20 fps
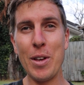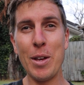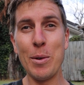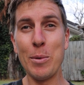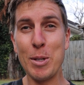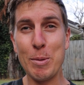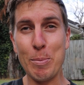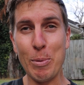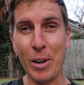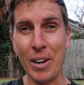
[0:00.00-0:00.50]
It
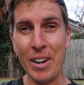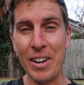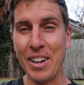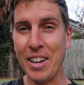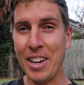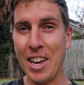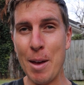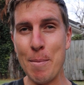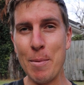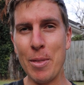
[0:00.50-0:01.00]
was brilliant.
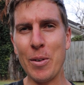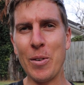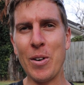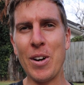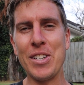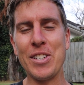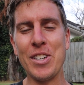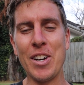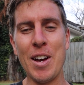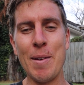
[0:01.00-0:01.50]
It came at the
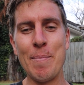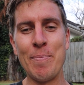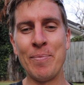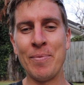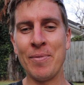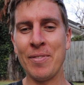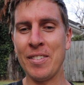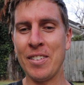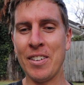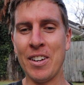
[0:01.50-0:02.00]
right
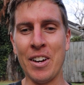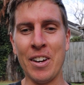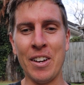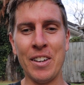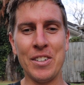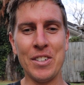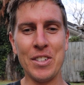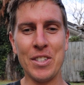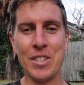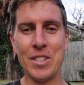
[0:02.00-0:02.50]
time. I
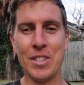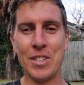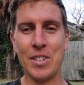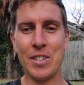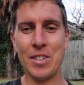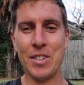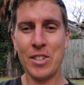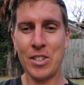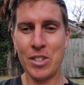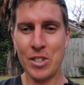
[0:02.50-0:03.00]
just
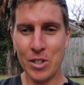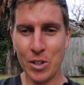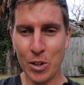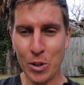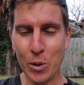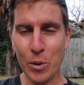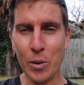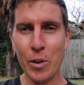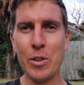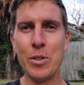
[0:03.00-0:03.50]

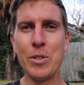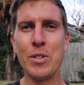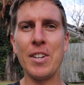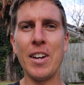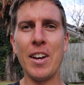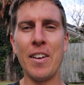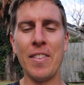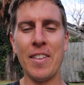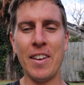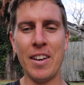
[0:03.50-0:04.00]
cruised
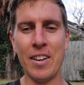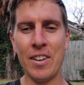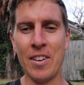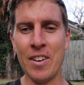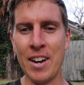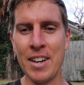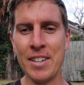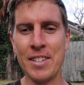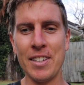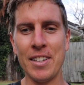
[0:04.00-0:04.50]
down that
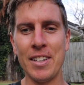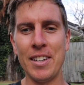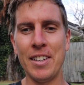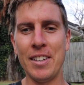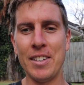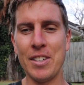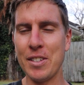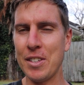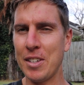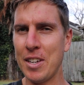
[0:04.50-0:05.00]

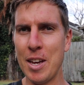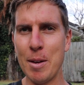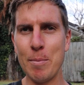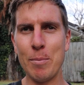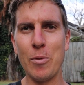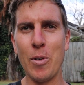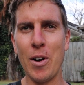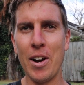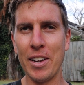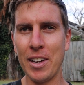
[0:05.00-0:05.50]
nicely, just
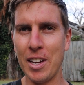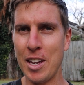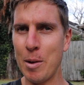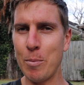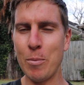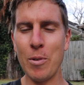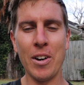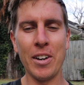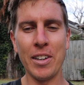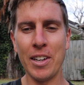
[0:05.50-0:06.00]
kept
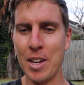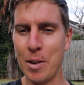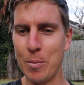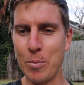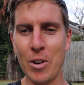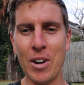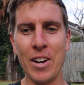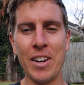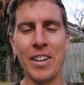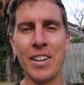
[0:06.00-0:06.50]

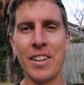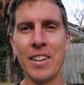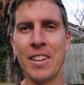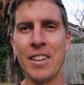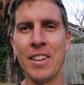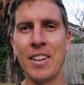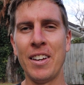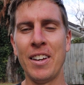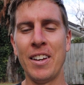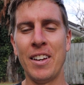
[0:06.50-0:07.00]
running.
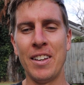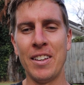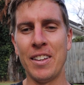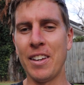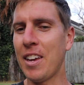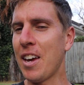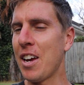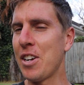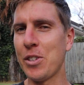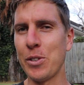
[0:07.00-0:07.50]

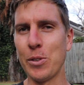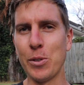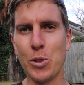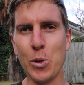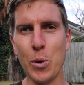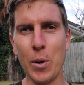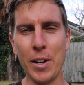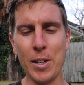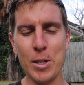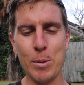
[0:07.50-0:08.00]
Occasional
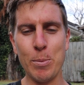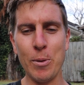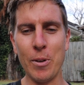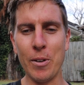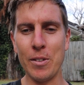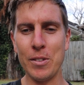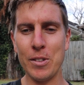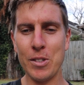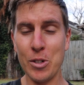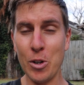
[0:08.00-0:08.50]
toilet
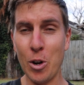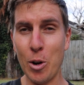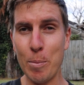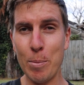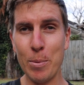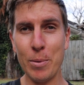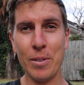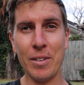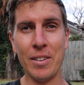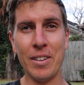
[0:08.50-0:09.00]

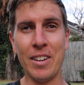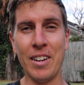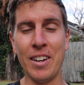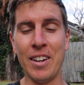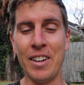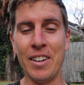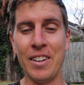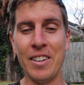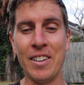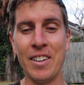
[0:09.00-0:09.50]
stop,
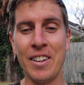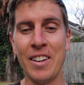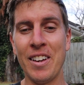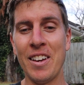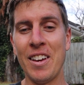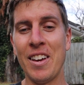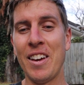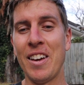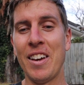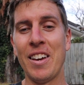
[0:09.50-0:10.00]
and
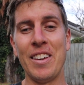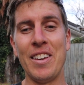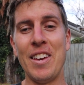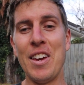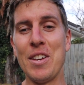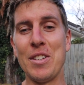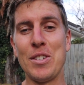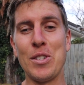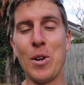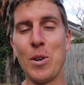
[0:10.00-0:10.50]

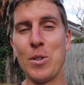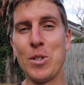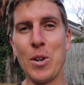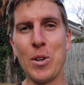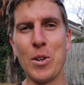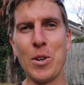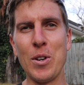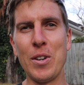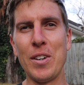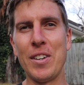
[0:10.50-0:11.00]
yeah, so
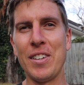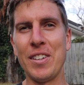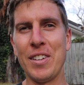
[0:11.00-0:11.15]
good.